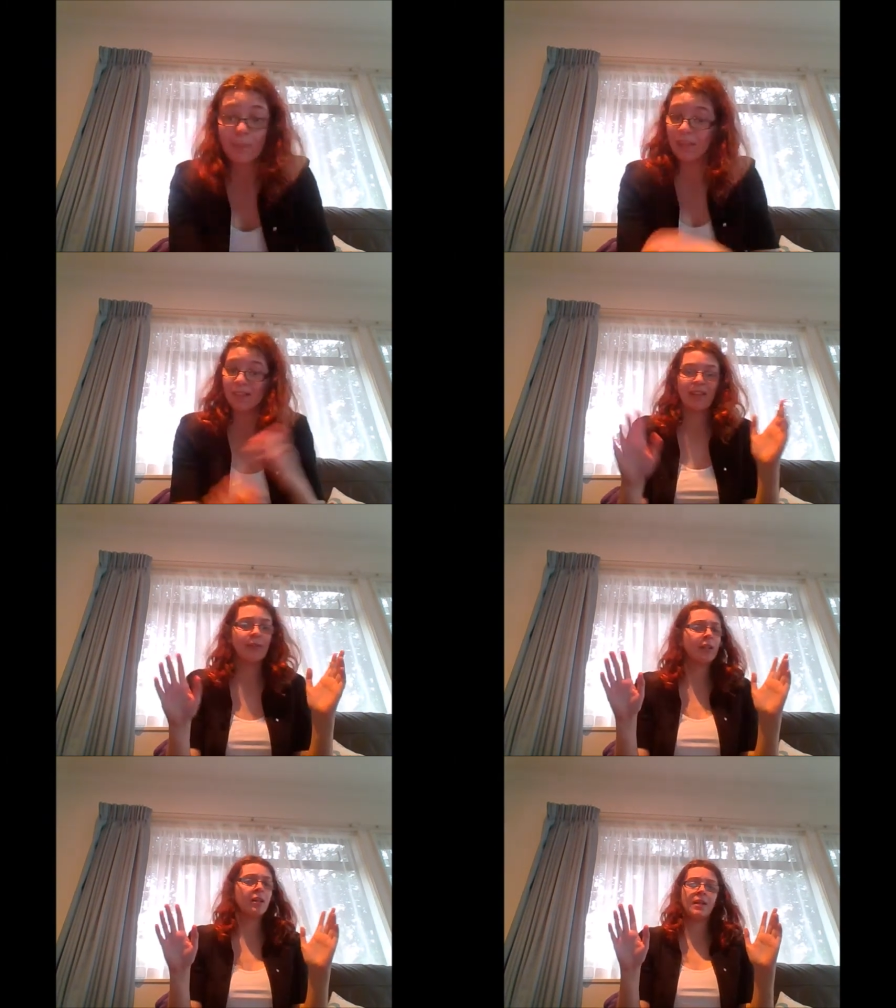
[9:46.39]
But it's
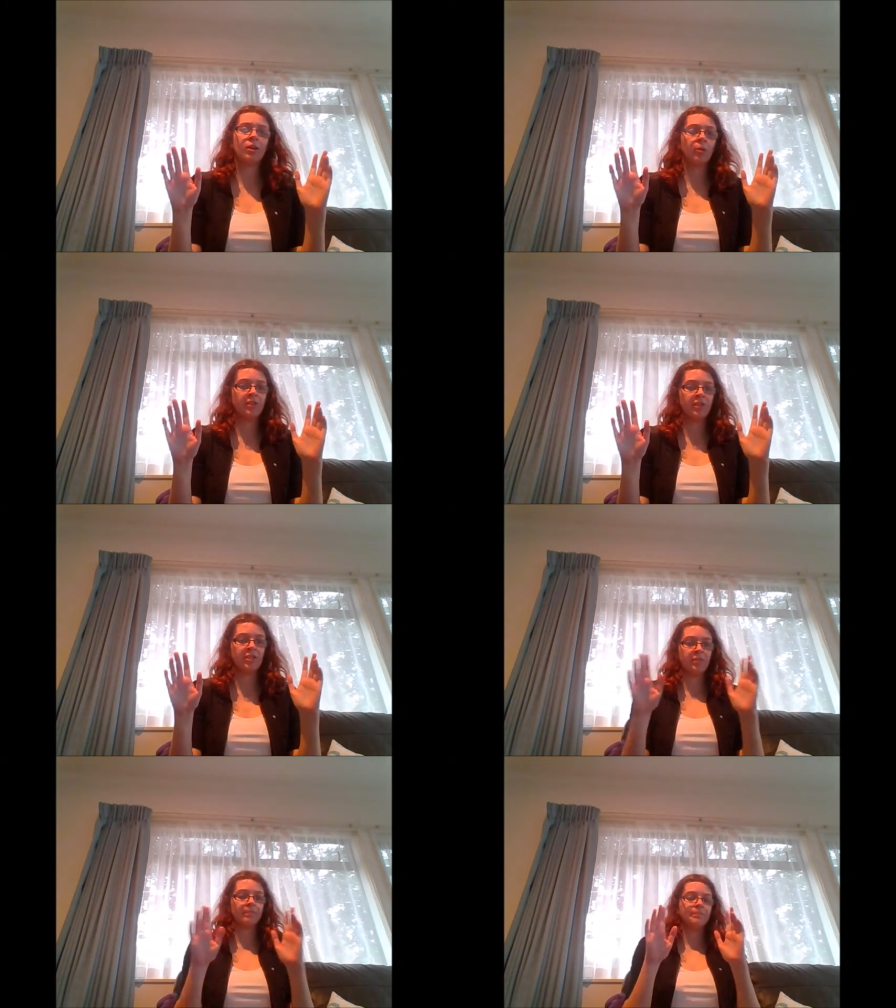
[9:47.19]
never going to be a
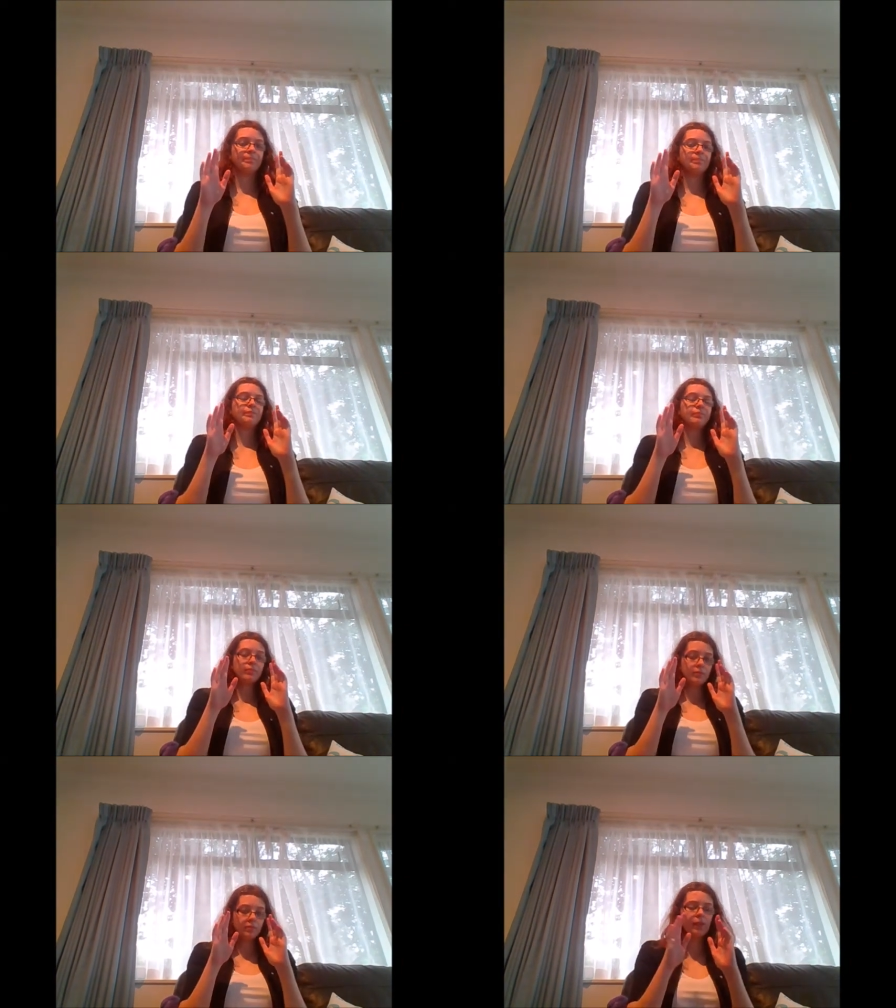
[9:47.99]
competition.
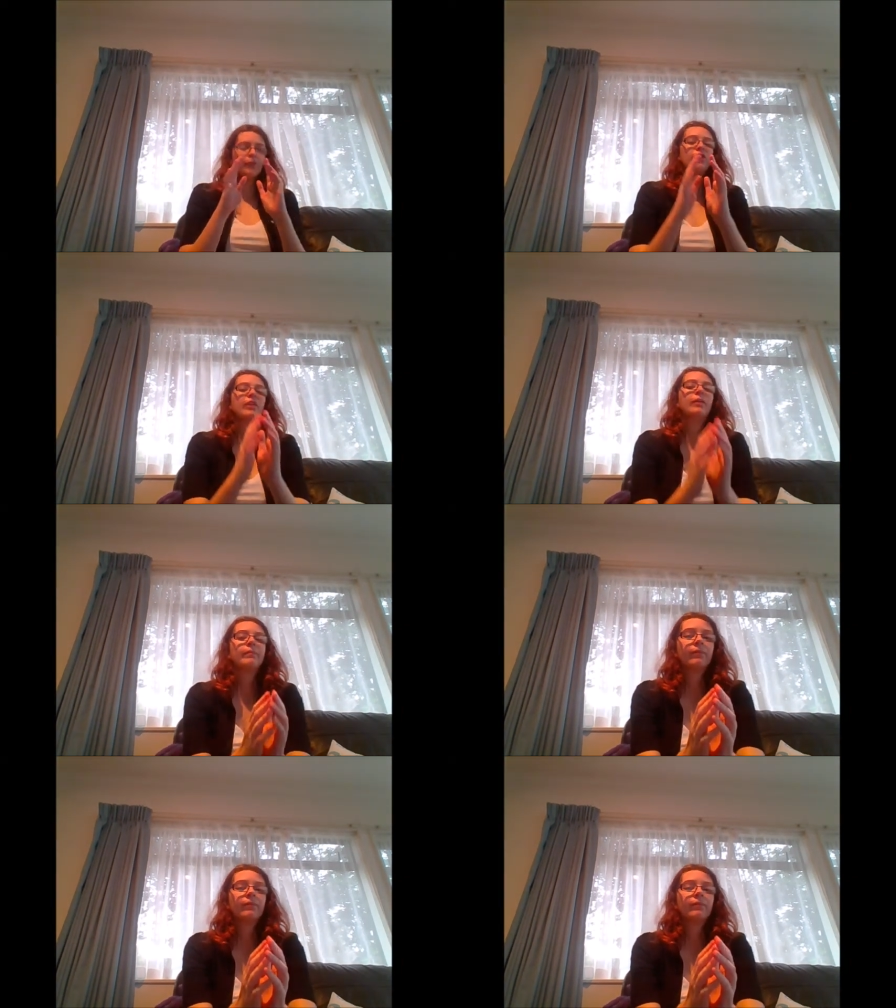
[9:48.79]
So,